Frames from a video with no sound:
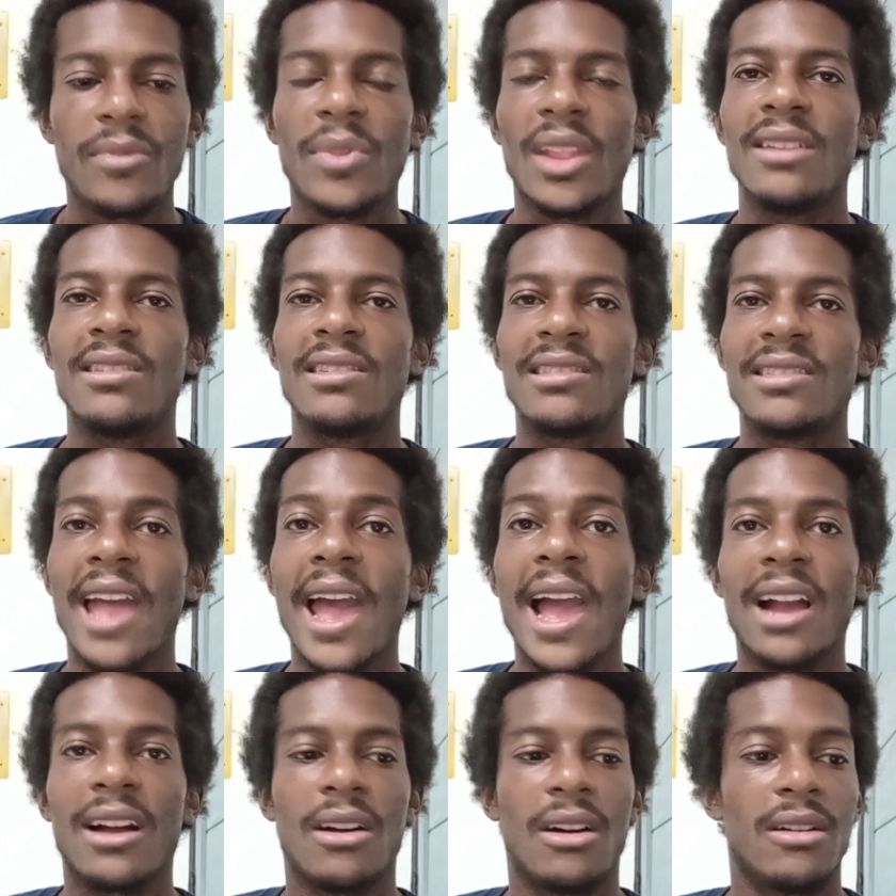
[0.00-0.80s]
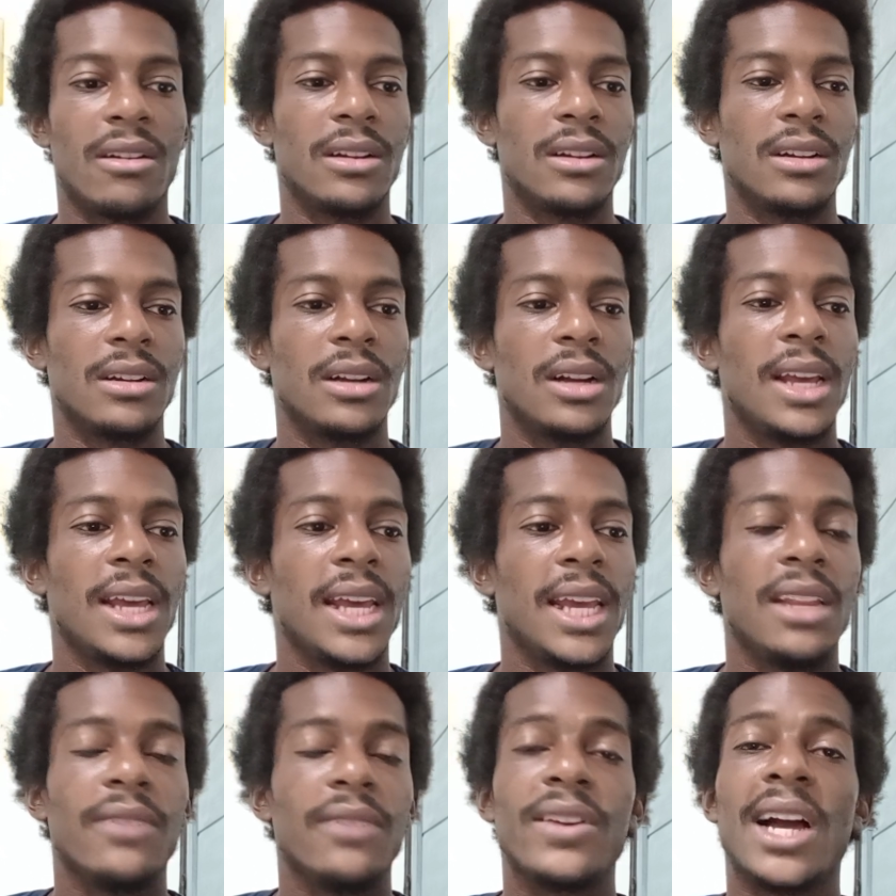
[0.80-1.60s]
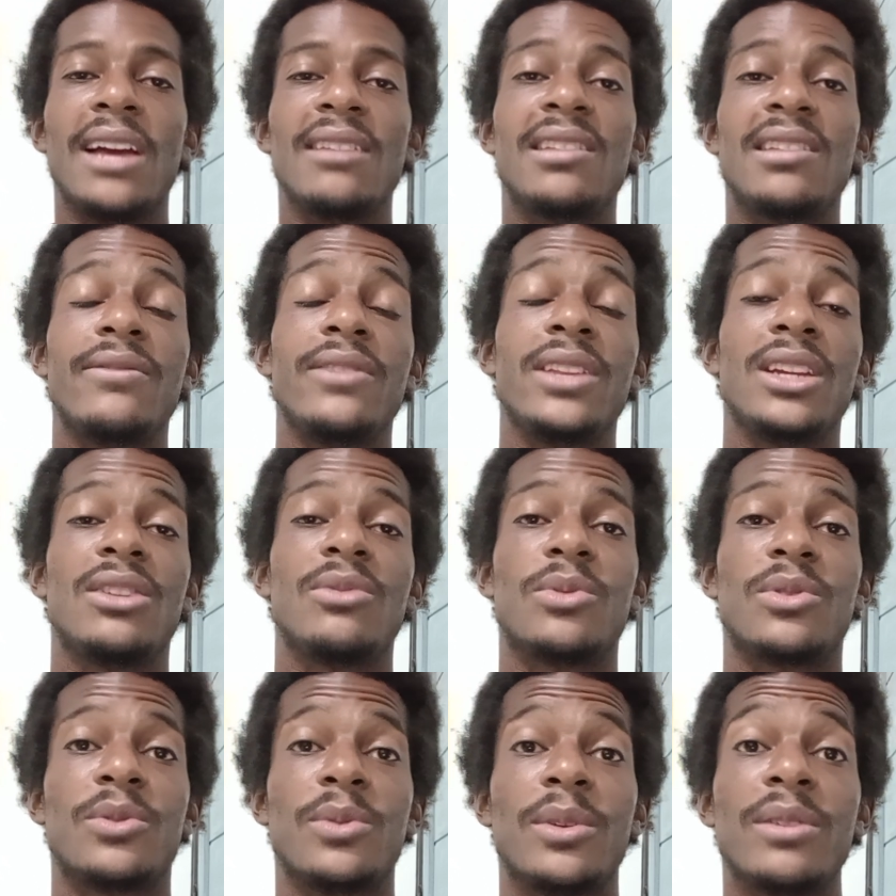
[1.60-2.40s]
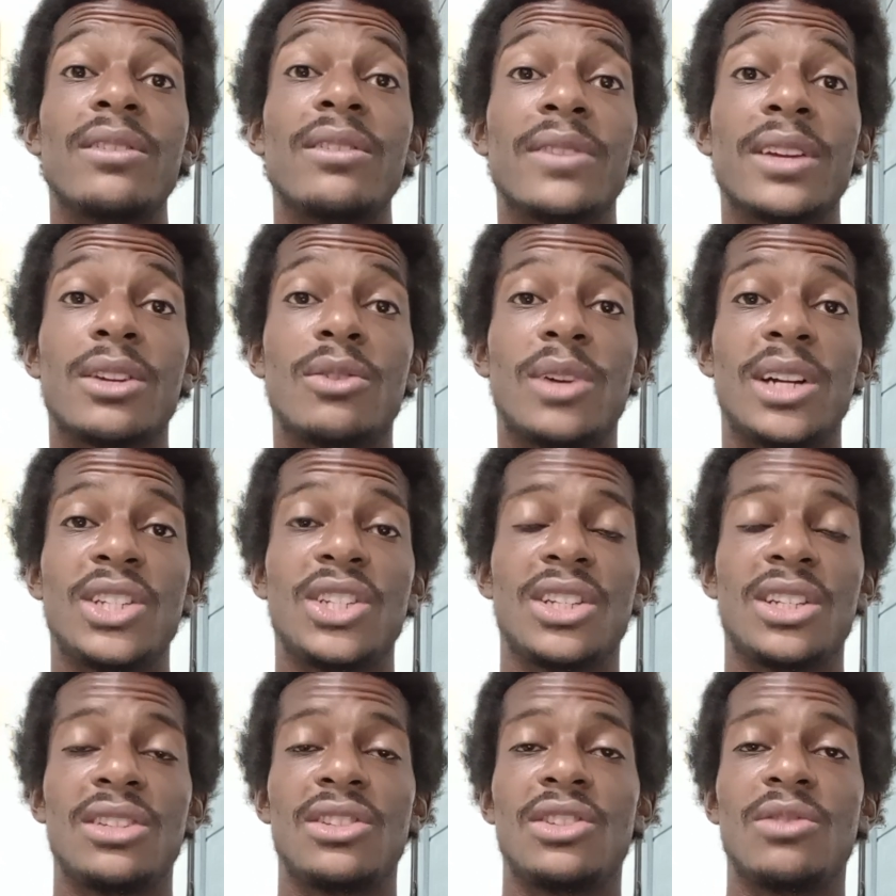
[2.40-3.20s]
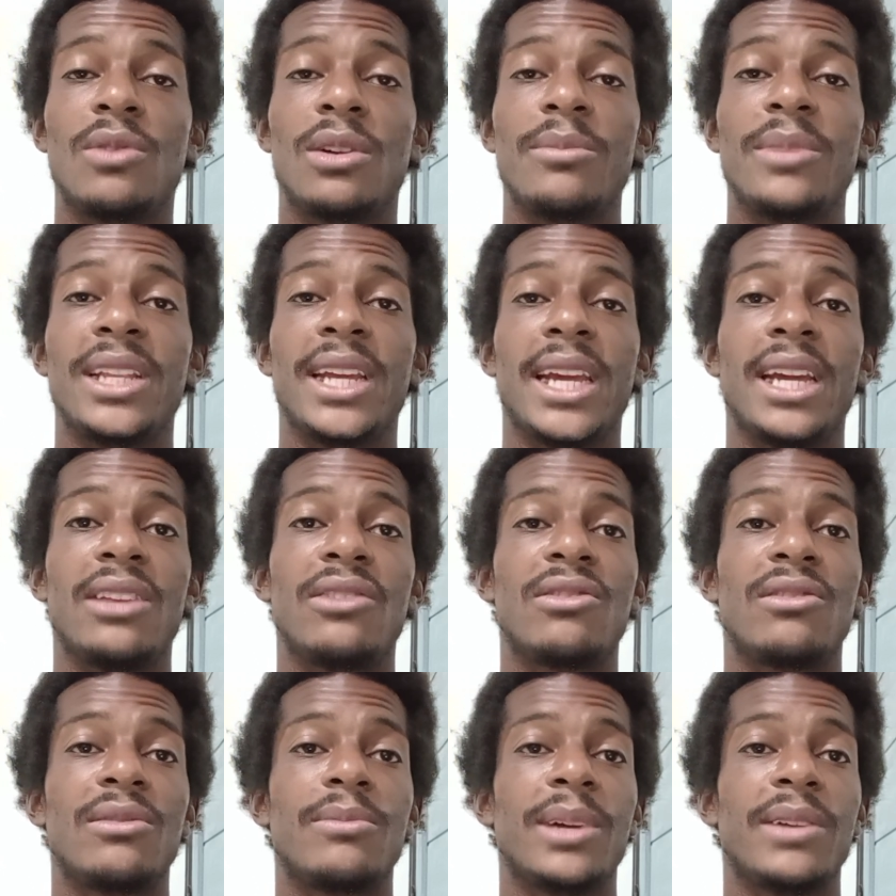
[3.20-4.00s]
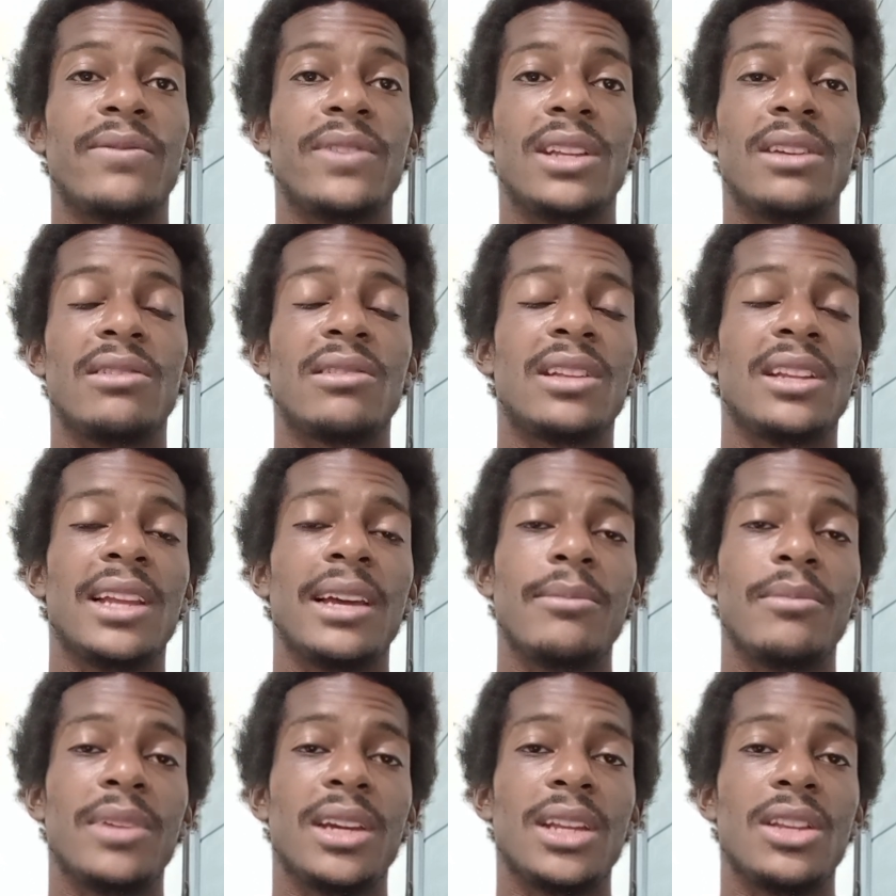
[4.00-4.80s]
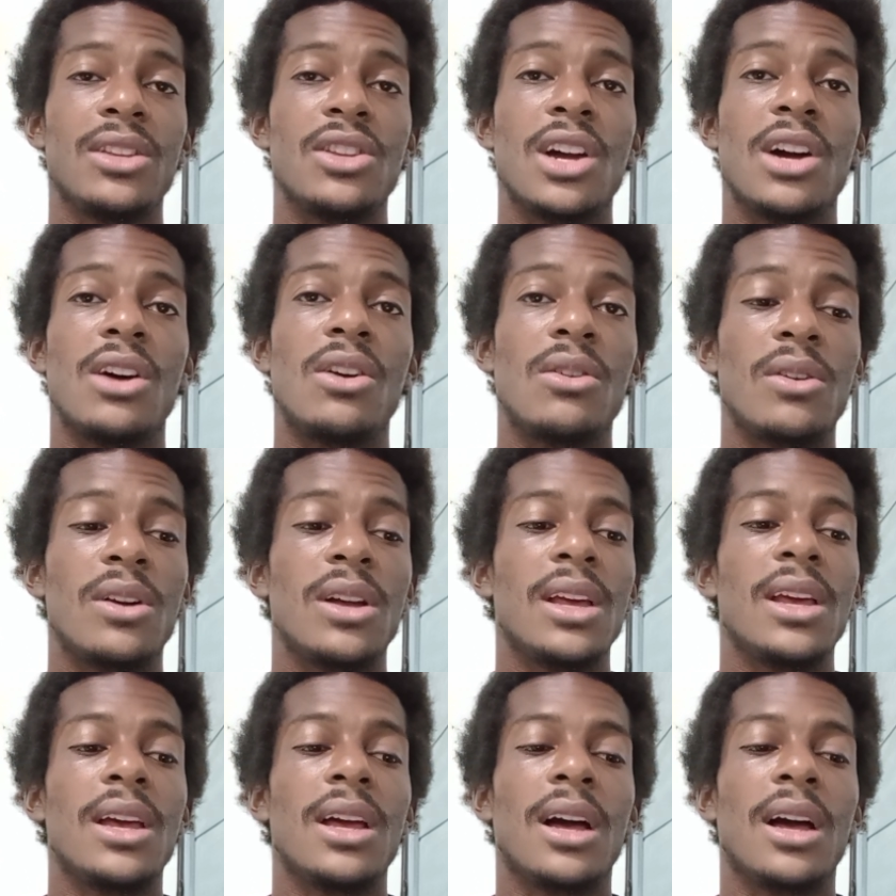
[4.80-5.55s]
Stack harder. If you guys have any specific questions you want me to answer in my videos, let me know.